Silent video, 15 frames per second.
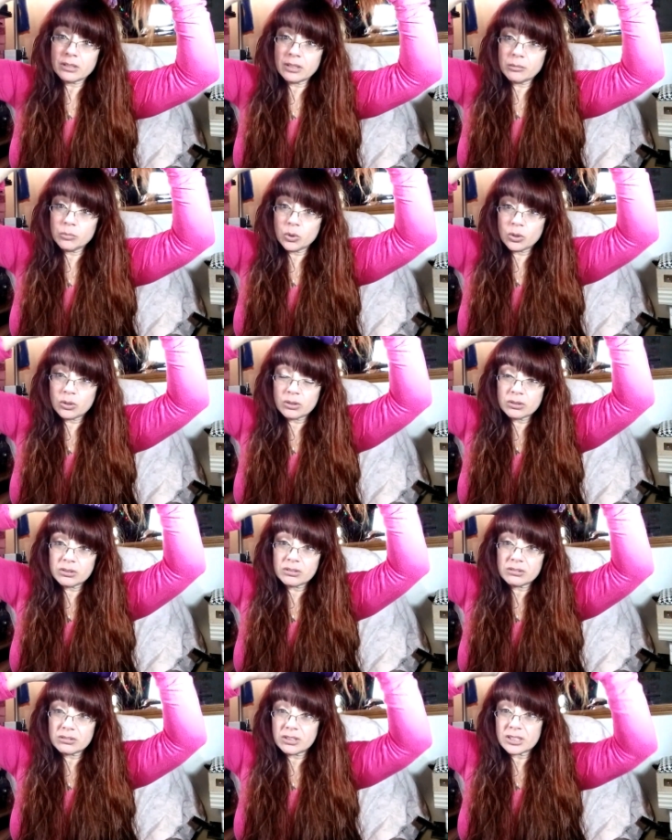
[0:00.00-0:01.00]
I'm not,
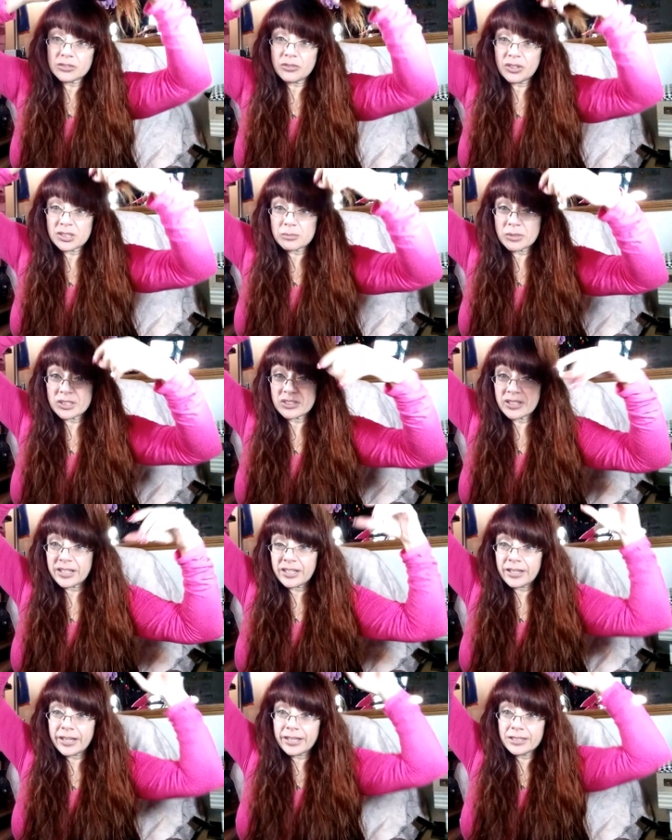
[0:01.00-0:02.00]
as far as my
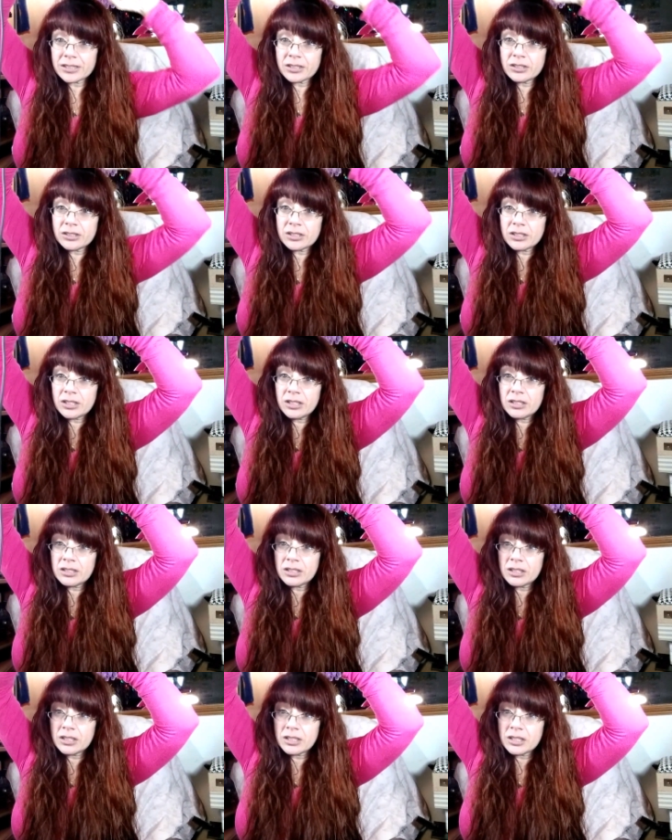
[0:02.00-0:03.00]
hair is concerned,
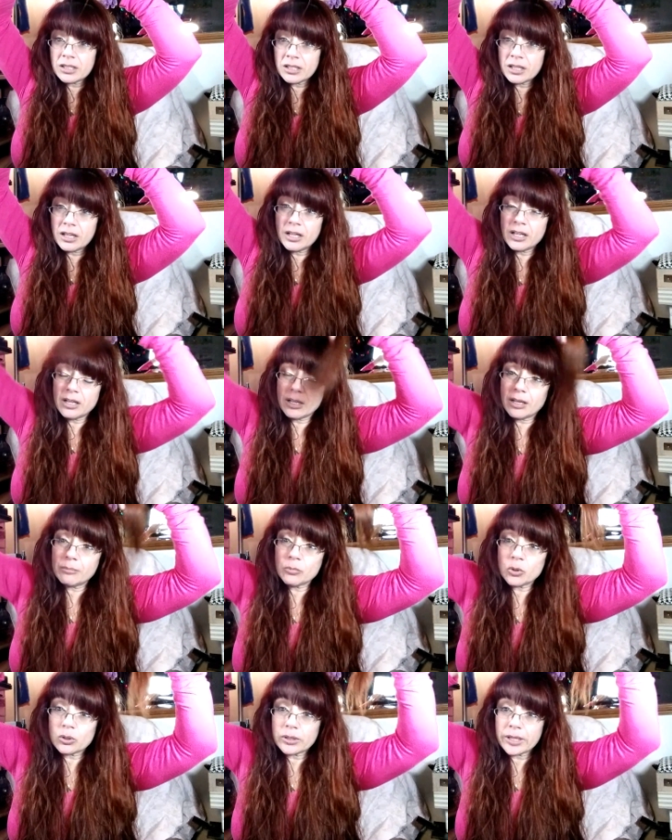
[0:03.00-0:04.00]

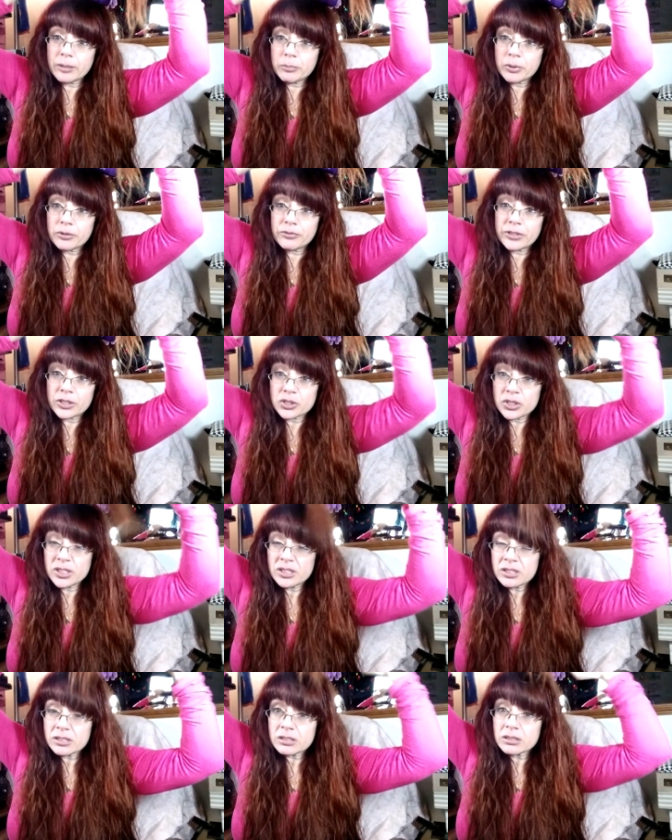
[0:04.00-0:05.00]
I'm not a
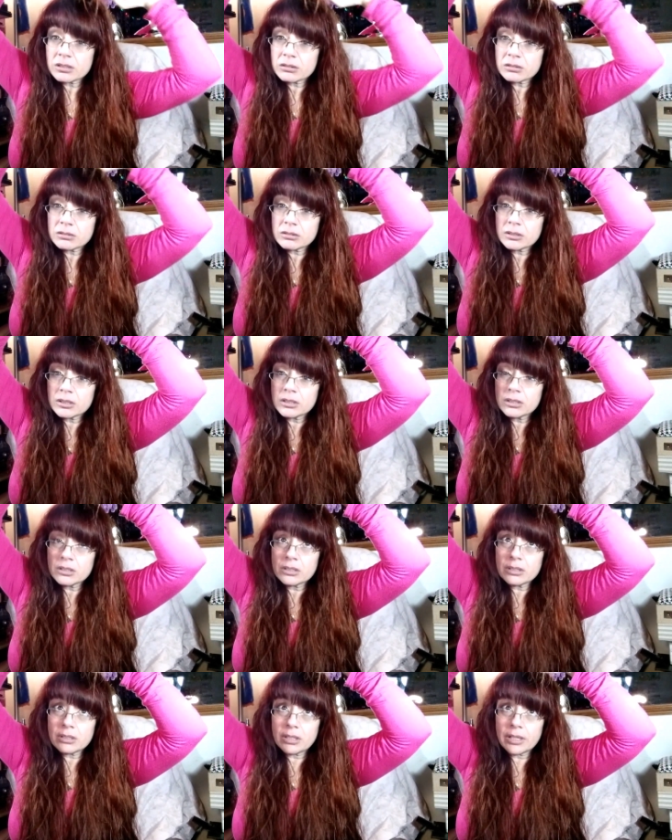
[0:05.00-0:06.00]
perfectionist.
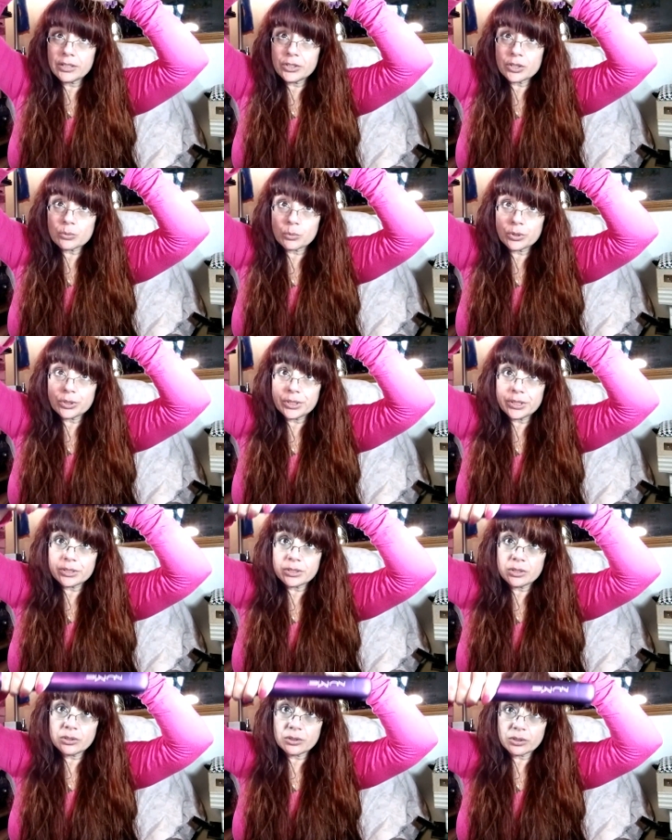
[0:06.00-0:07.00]
I just want it
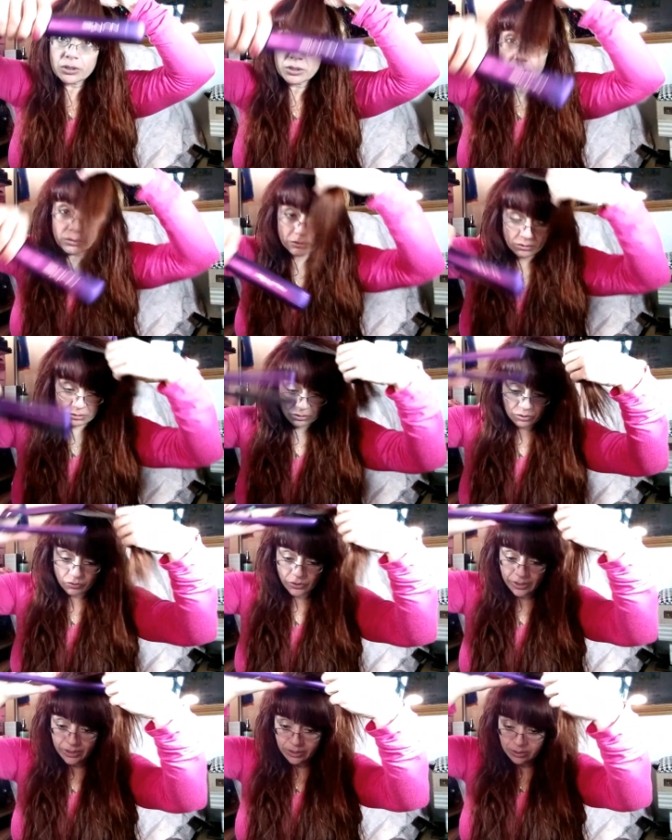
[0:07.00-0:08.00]
to look
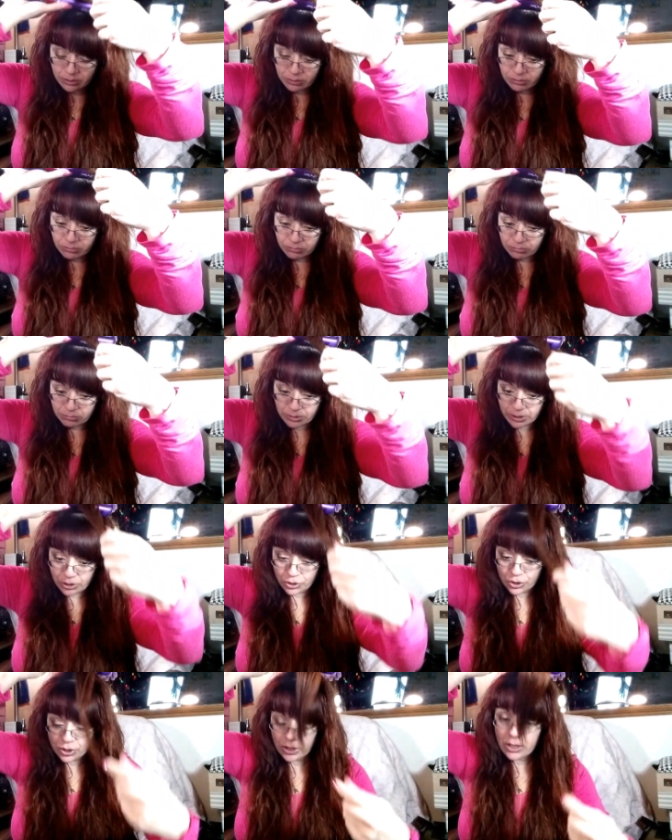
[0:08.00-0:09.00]

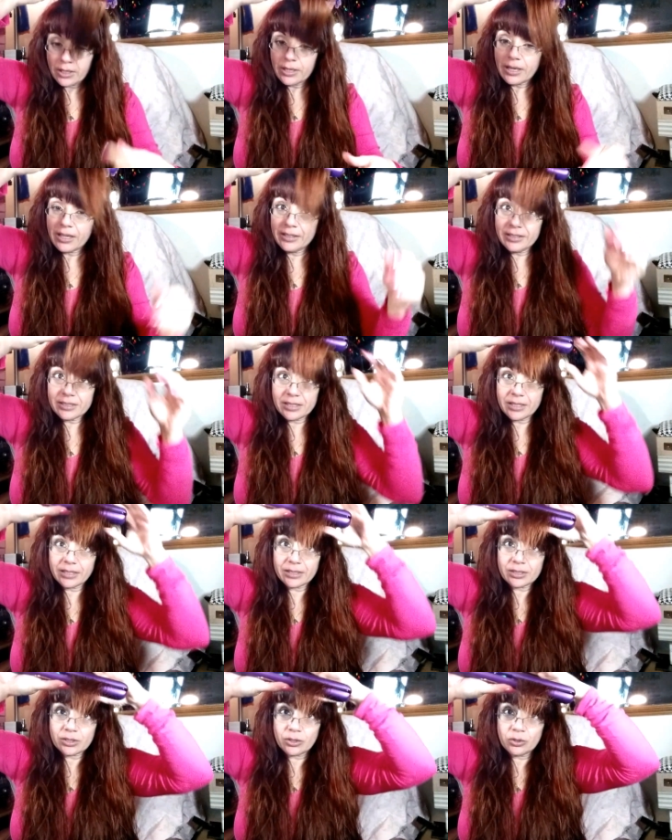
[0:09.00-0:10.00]
straight-ish. And this
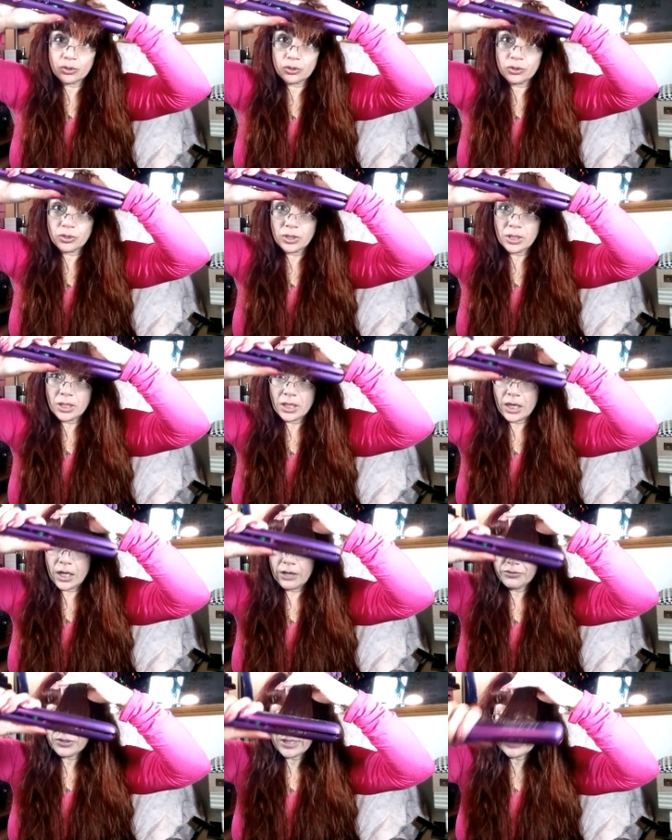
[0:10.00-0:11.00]
thing is so good.
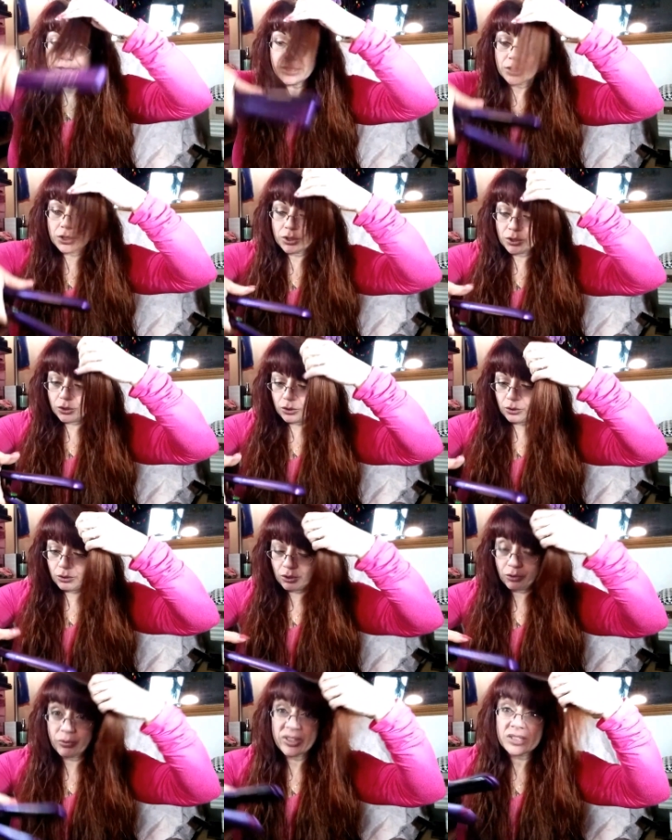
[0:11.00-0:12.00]
I've set it to
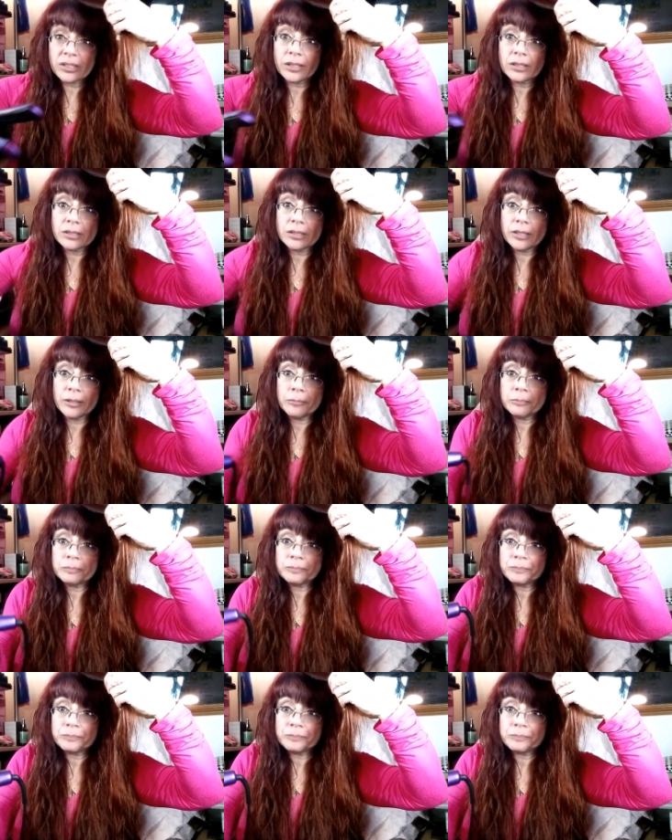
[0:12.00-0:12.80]
360.